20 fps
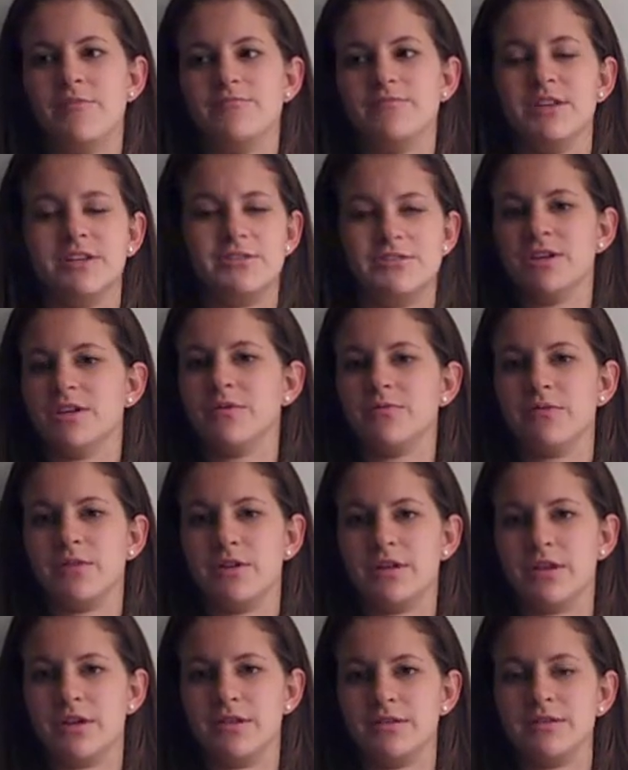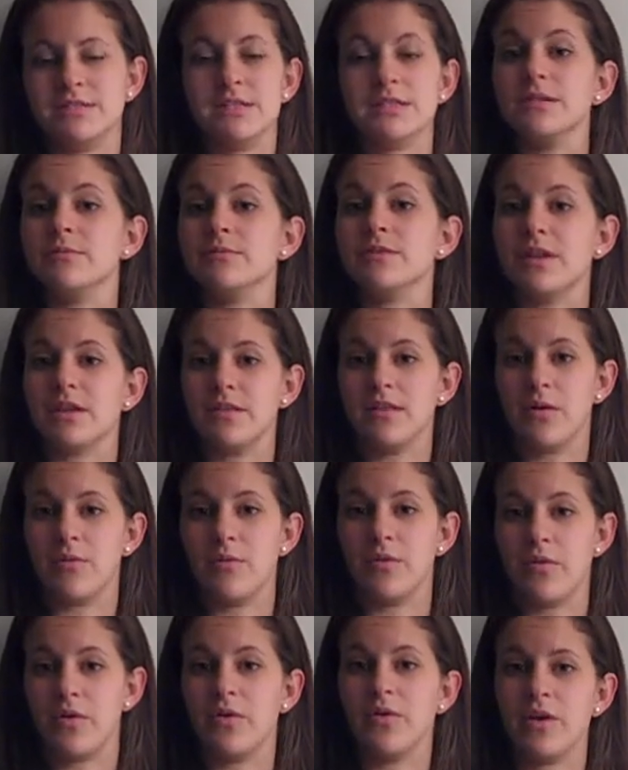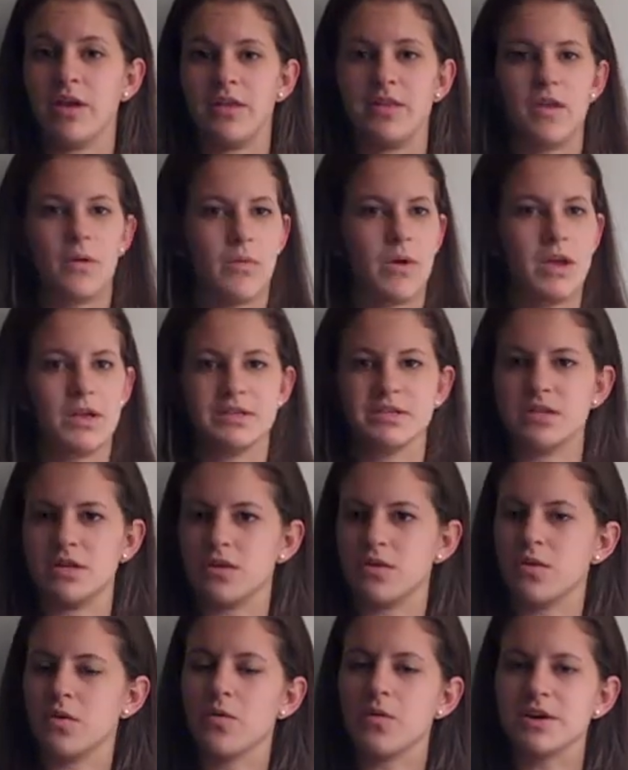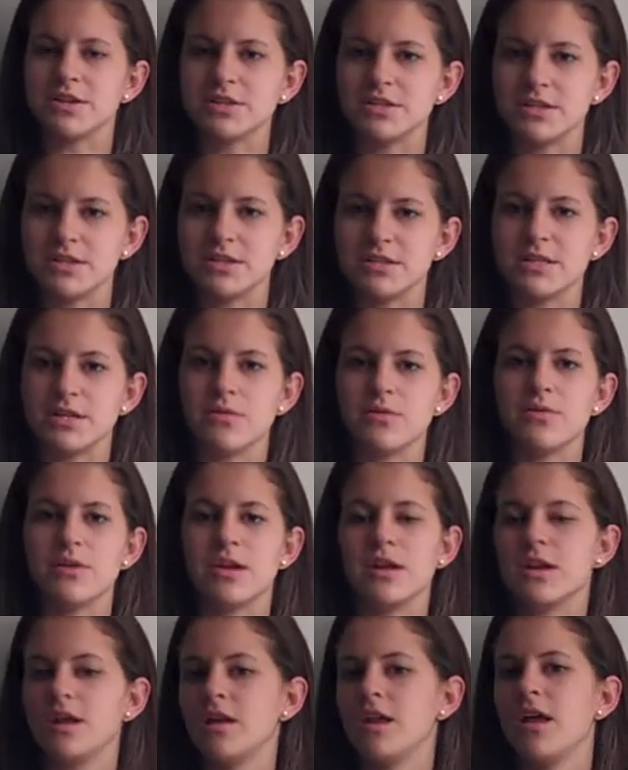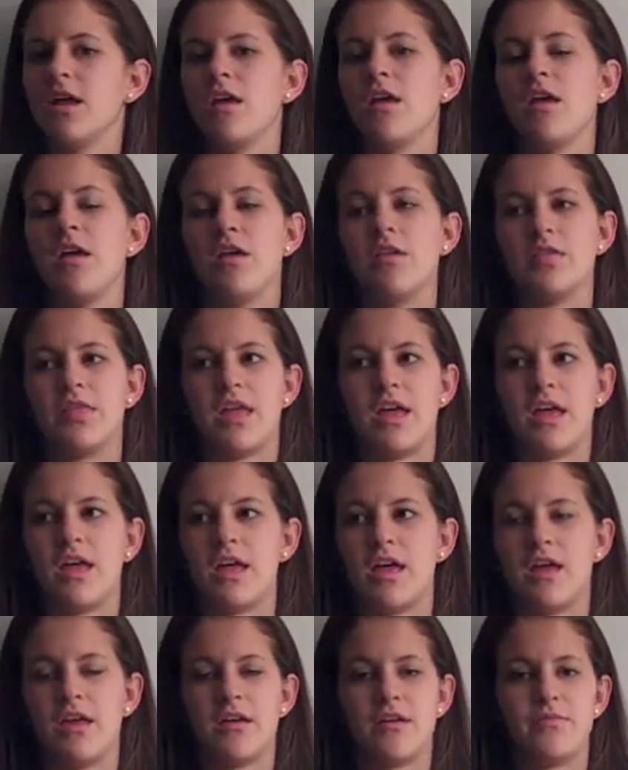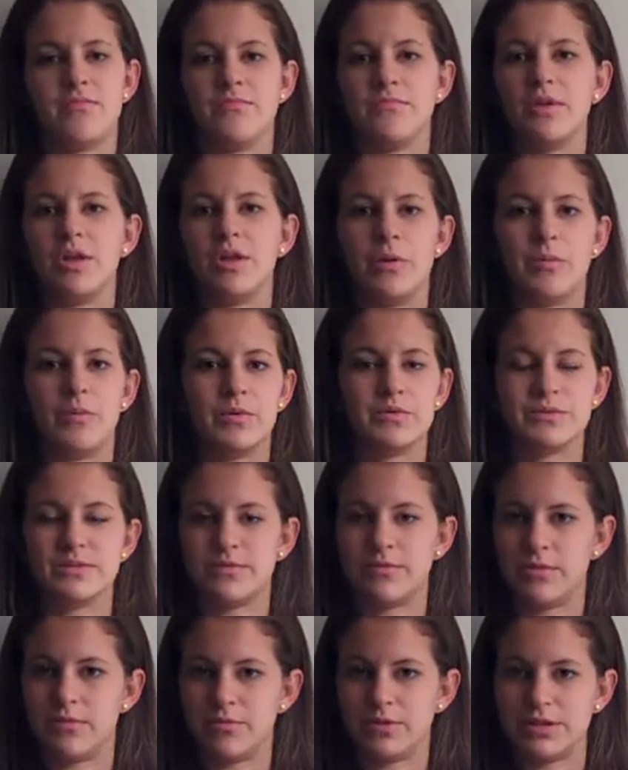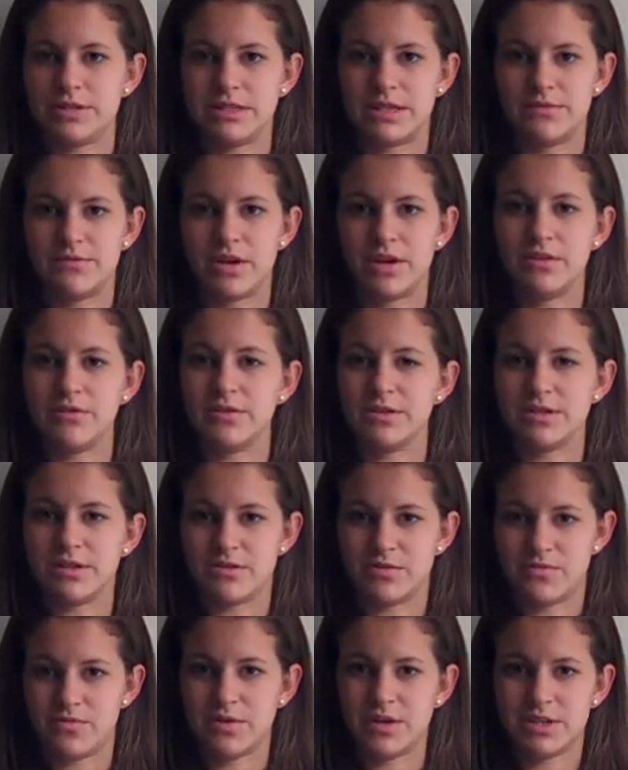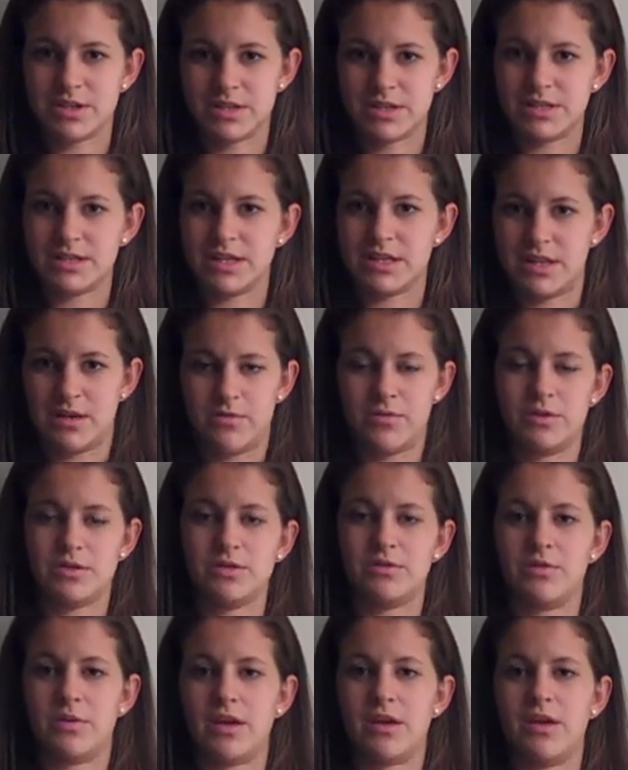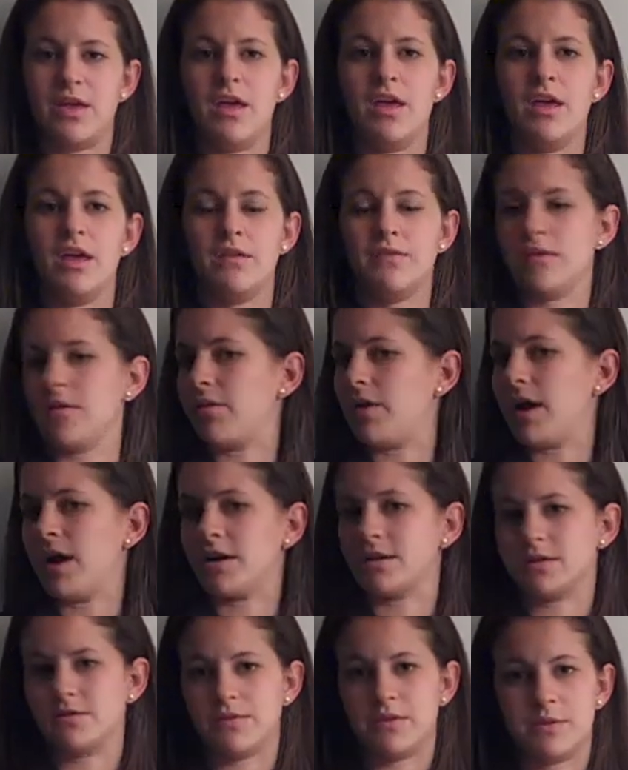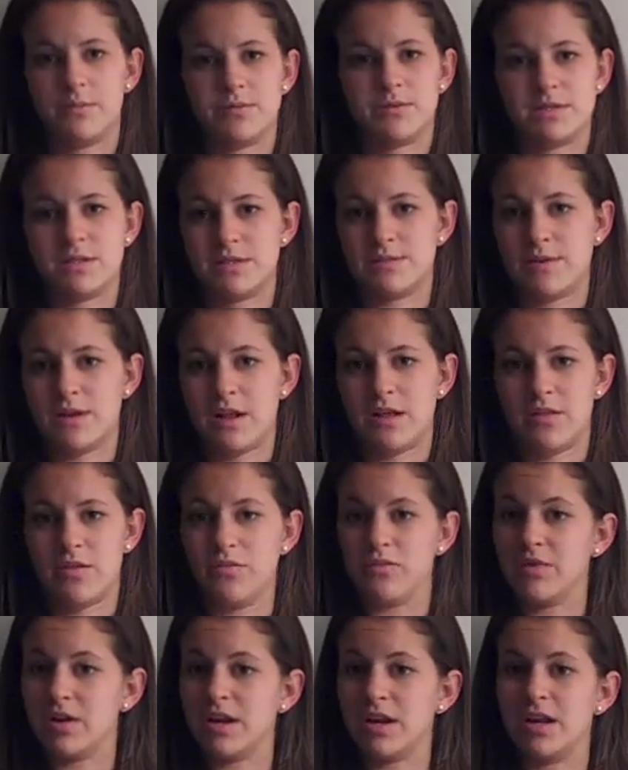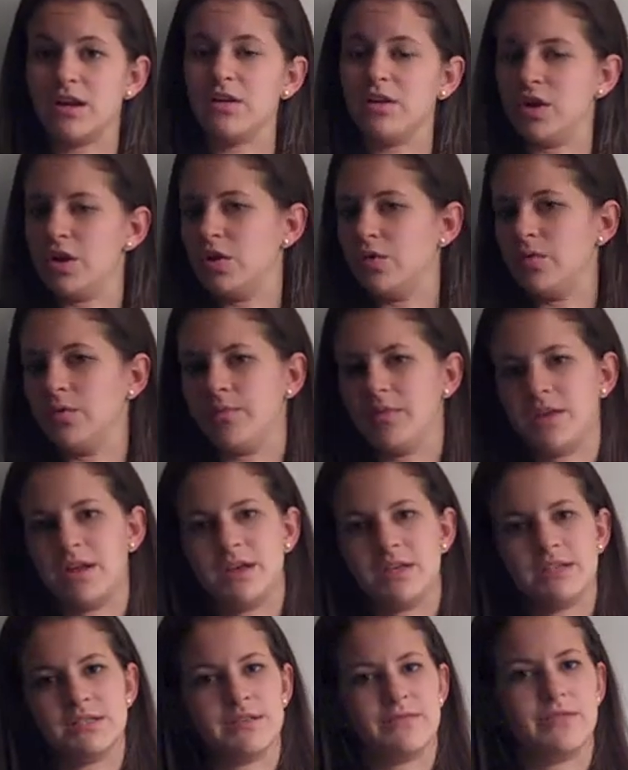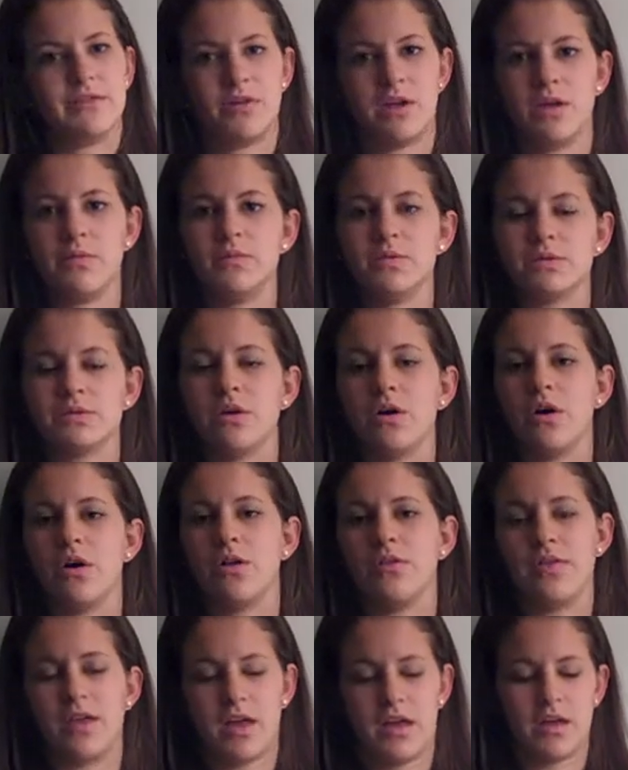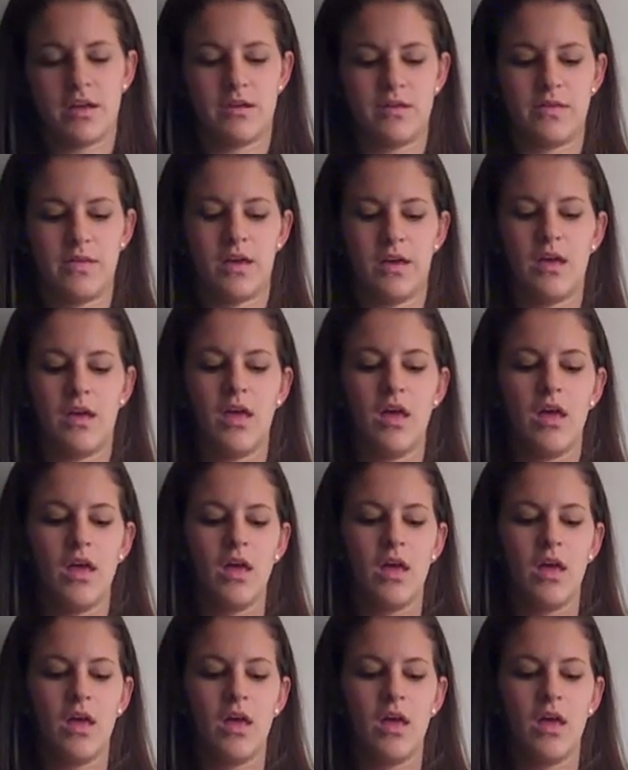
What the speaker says: They generally seemed like they were learning. They were answering the questions they were needed. They, most of them received hundreds on the worksheets that they were doing. They were actively participating in the reading, knew the place, if their name was called, that kind of thing.